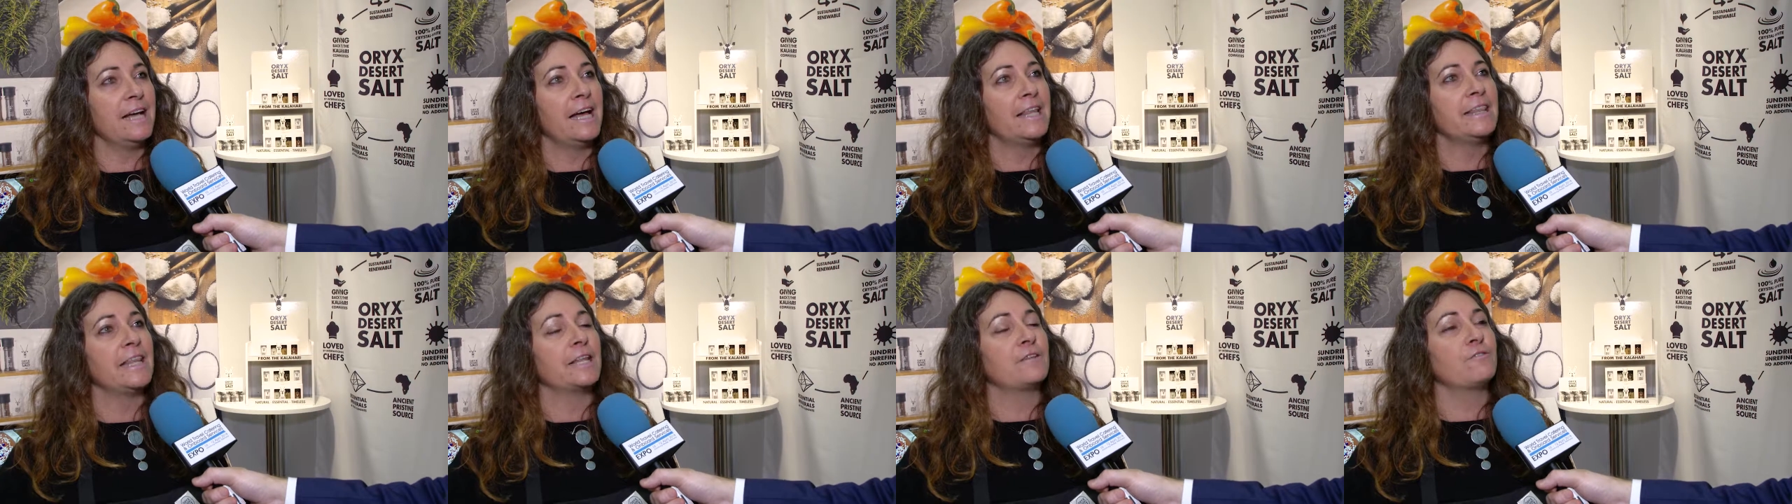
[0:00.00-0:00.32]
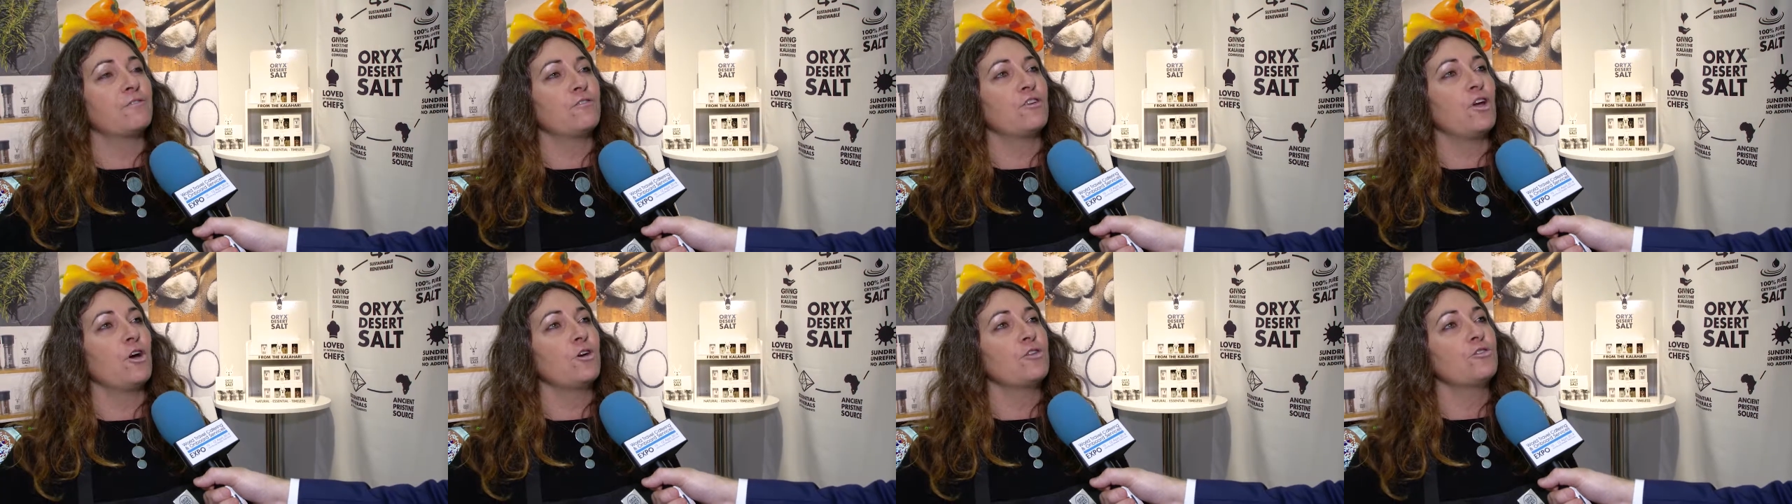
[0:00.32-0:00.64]
that
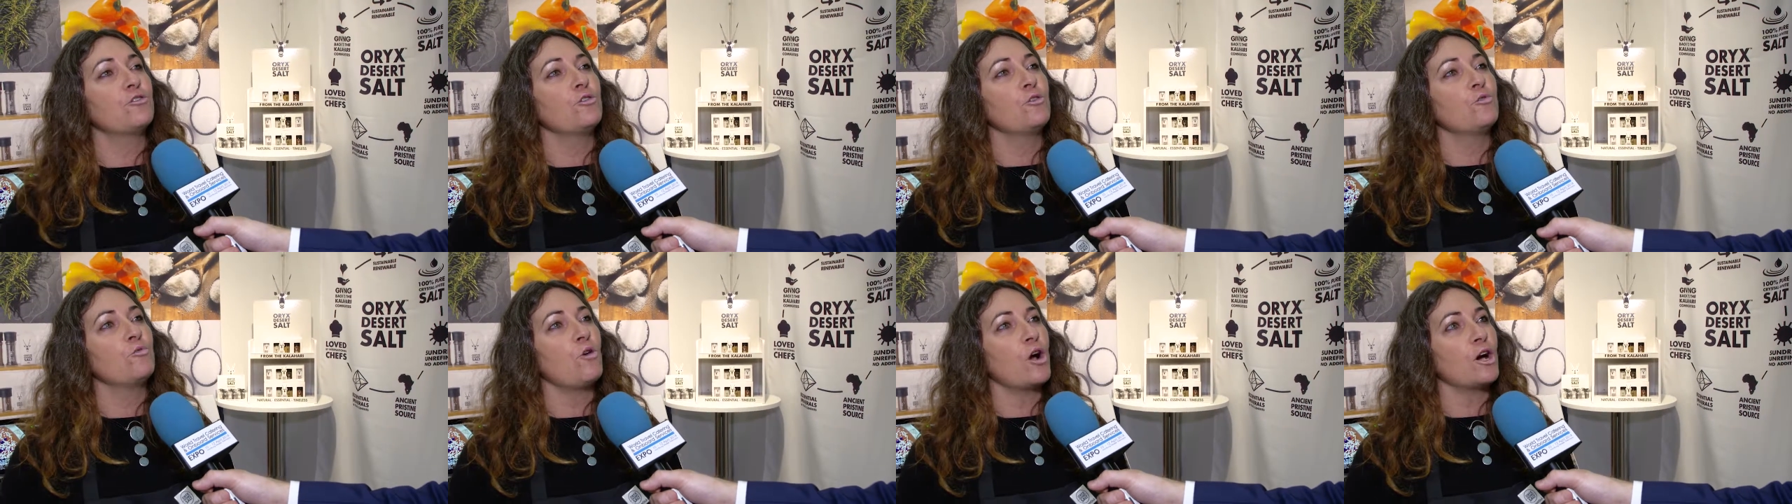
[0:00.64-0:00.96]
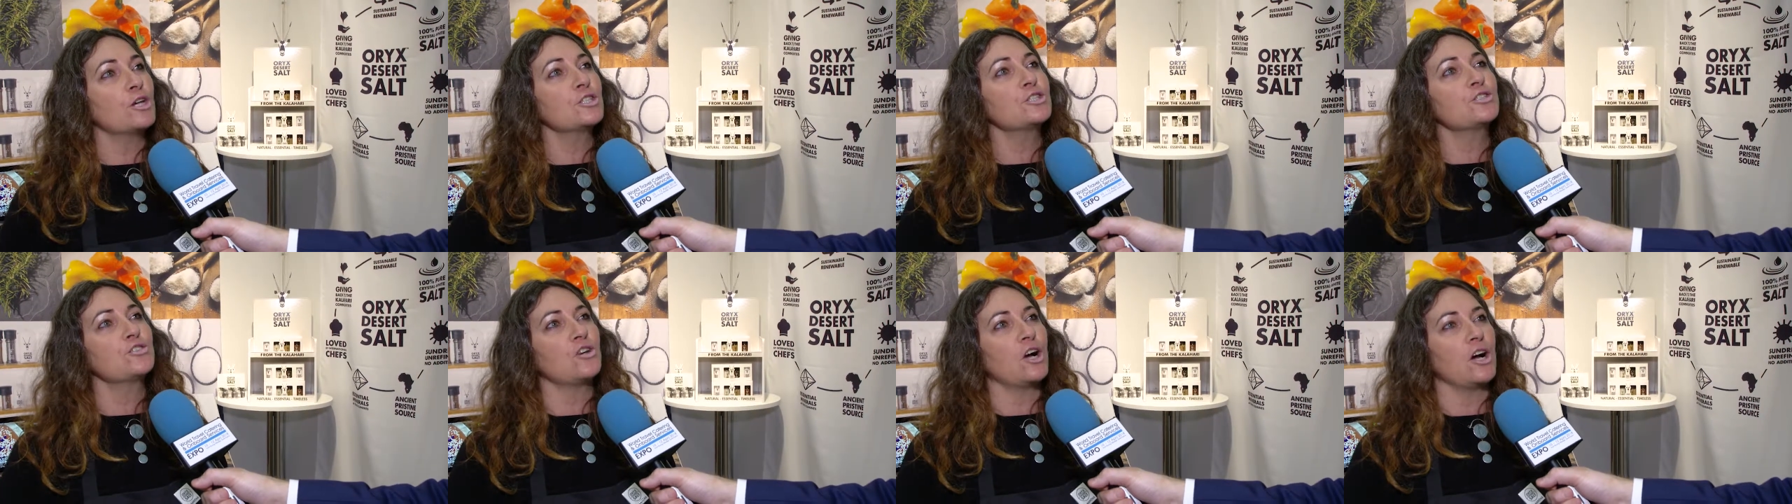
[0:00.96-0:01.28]
flow through
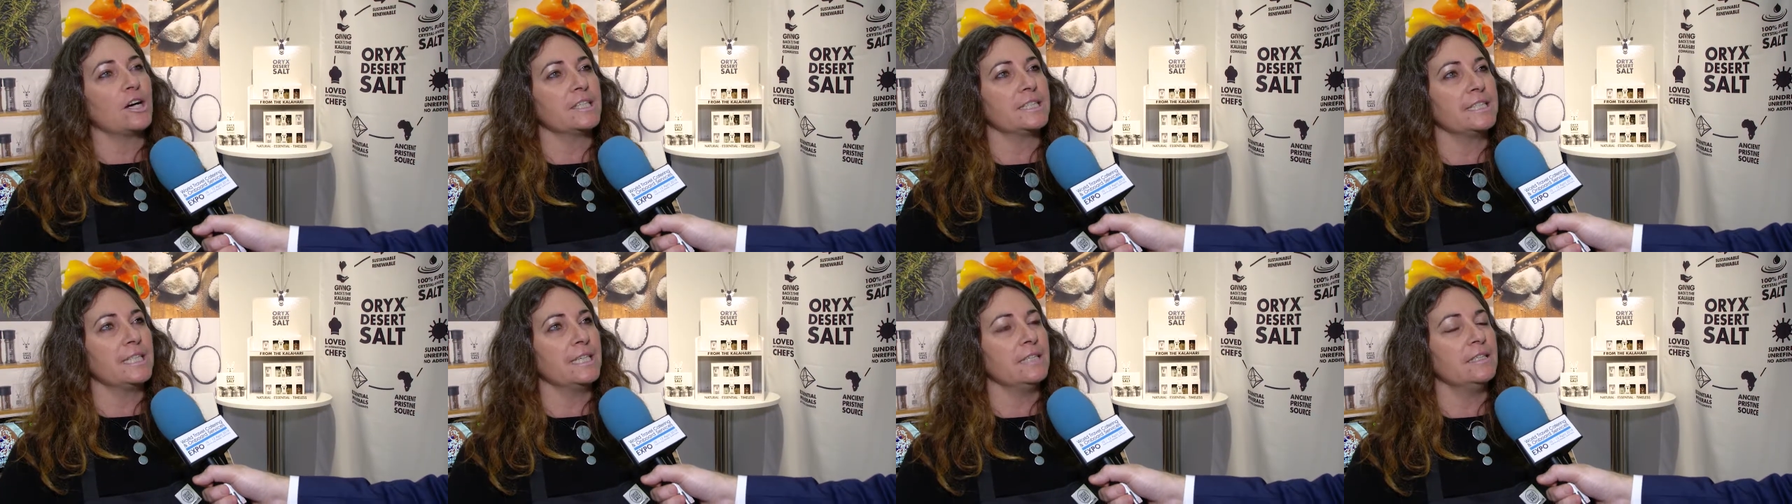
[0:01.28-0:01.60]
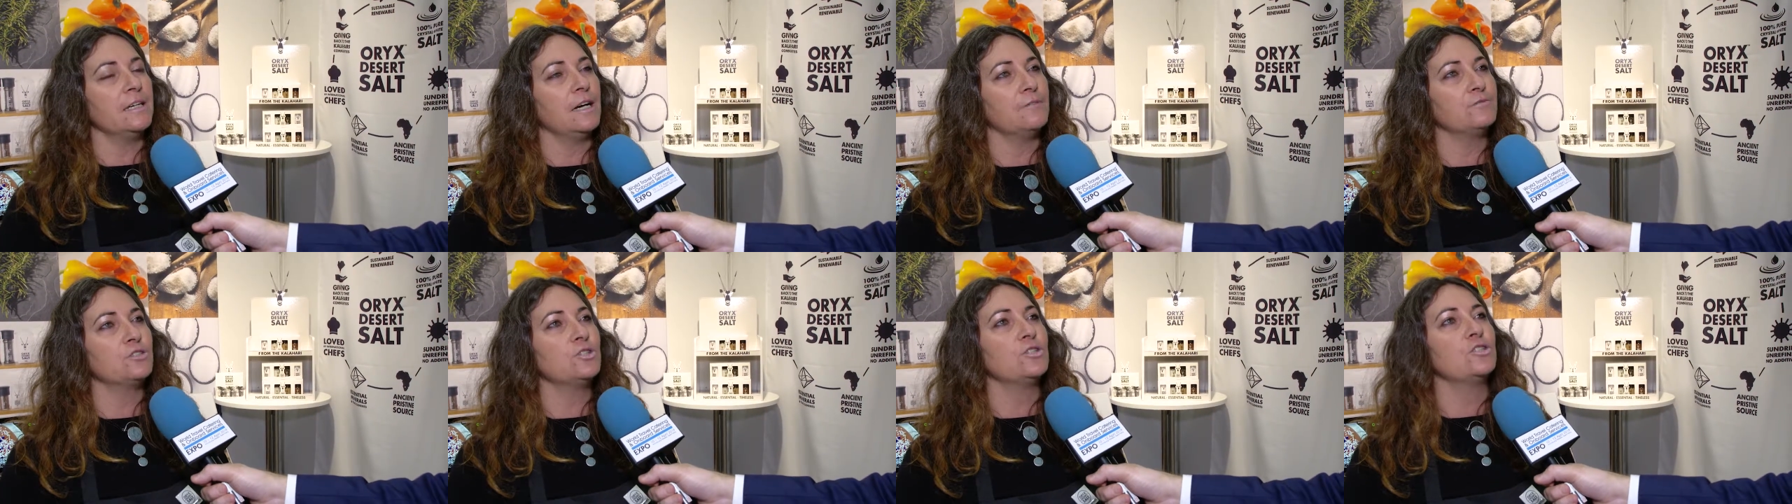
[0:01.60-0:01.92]
rock strata
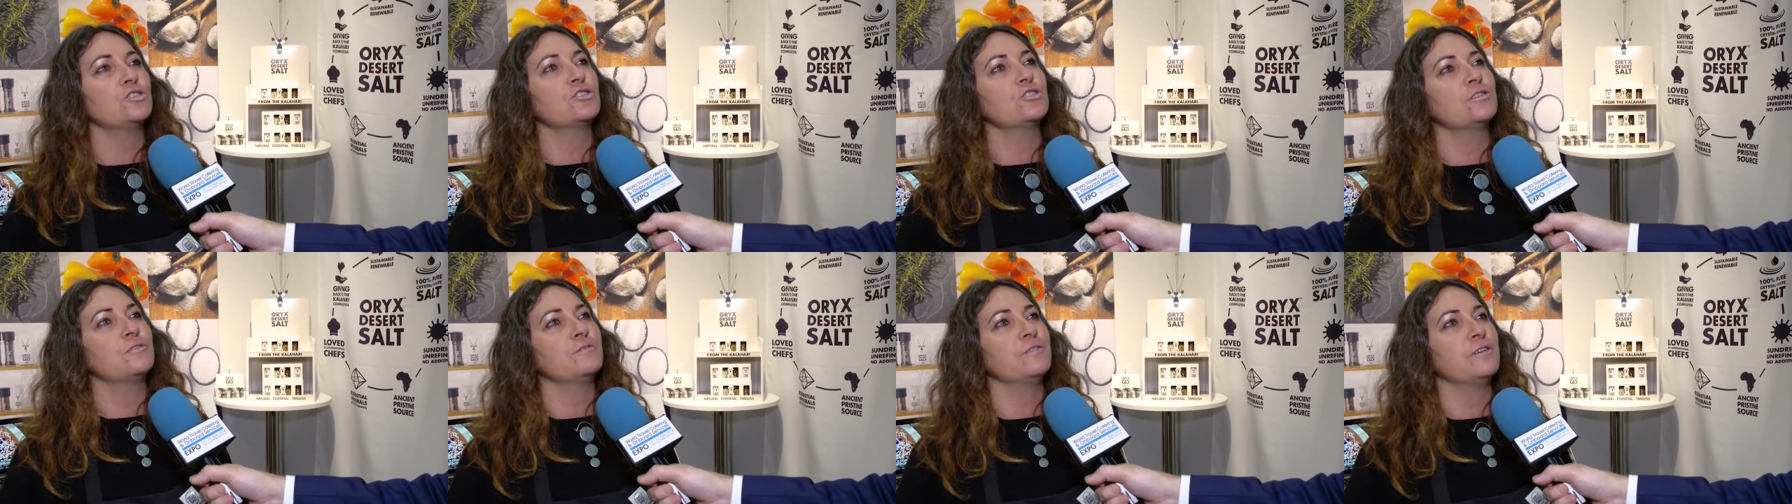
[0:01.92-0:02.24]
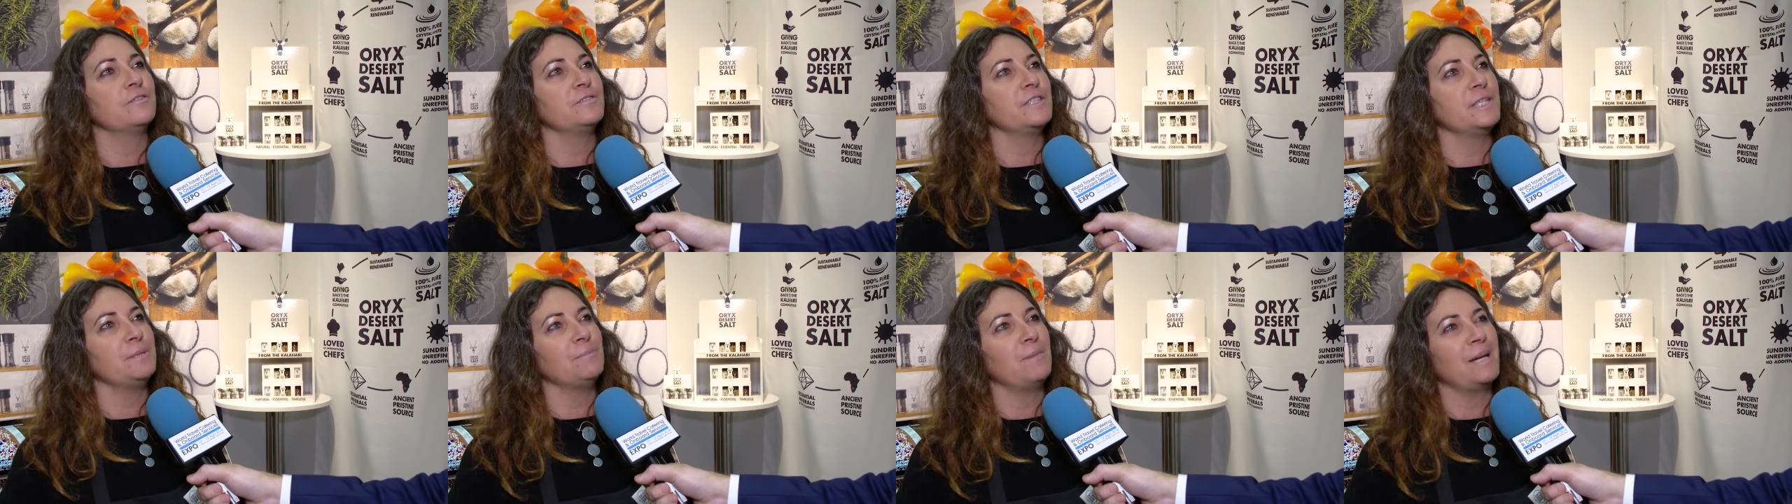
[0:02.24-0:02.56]
of
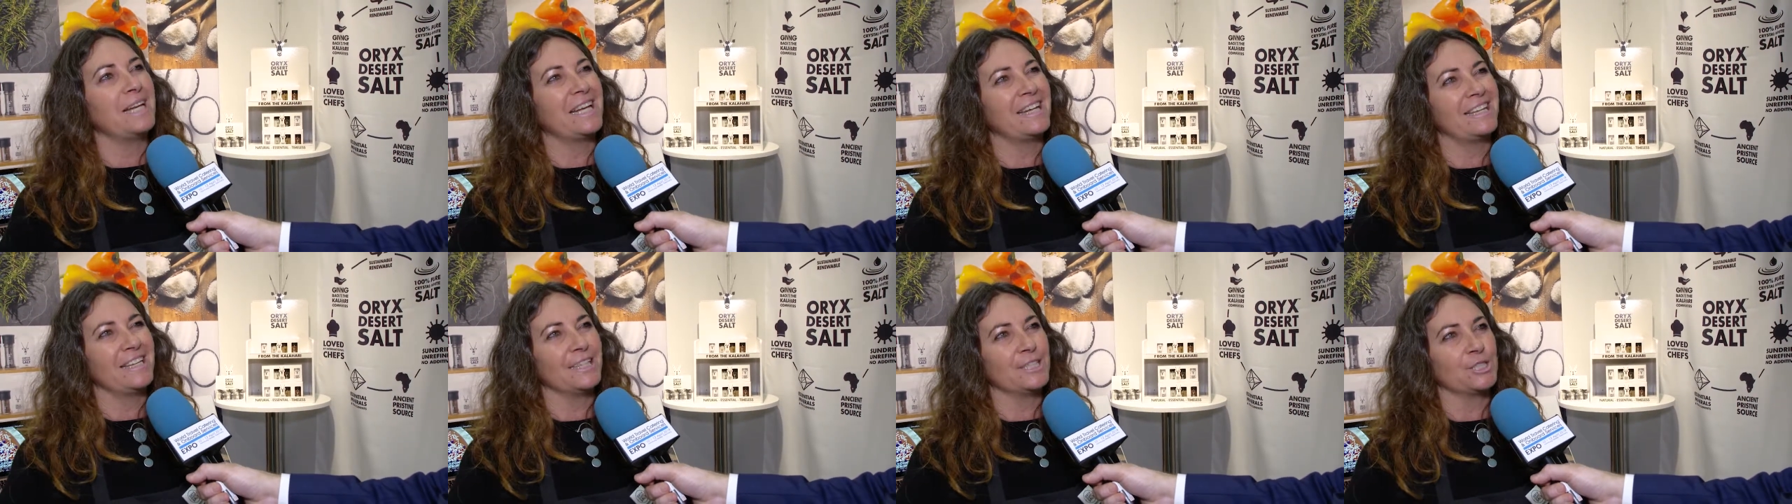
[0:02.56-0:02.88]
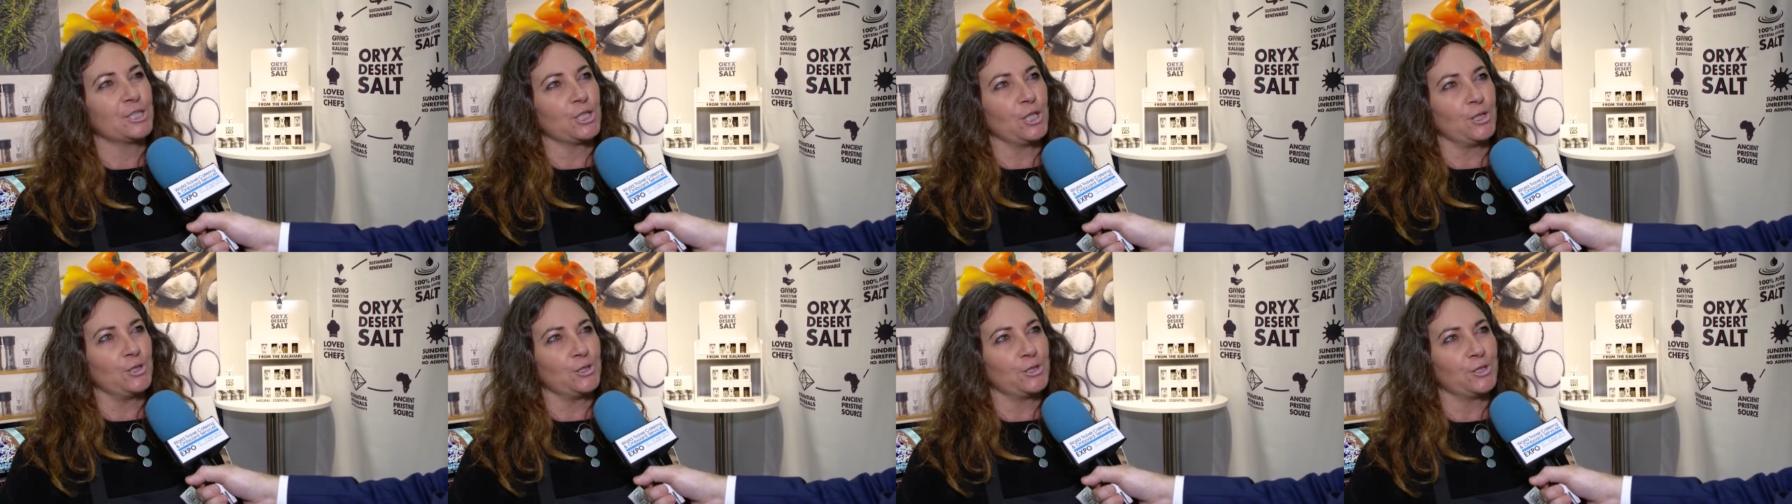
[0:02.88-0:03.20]
250 million years
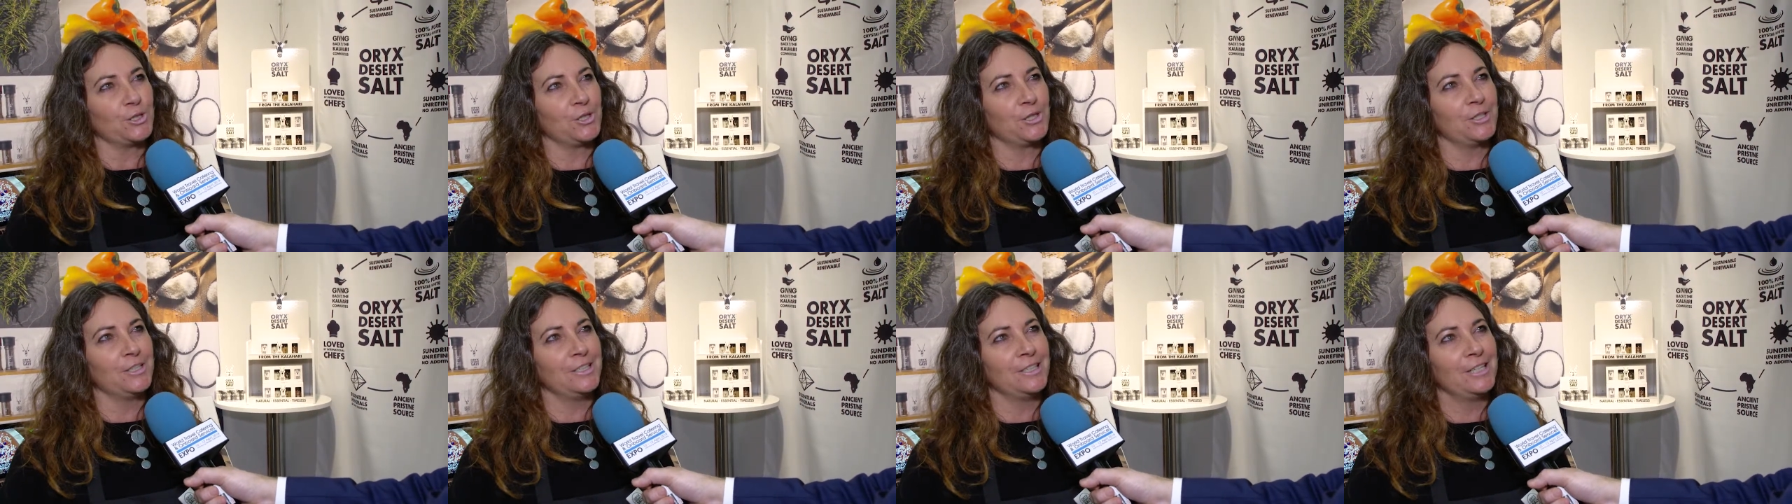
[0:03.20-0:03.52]
old.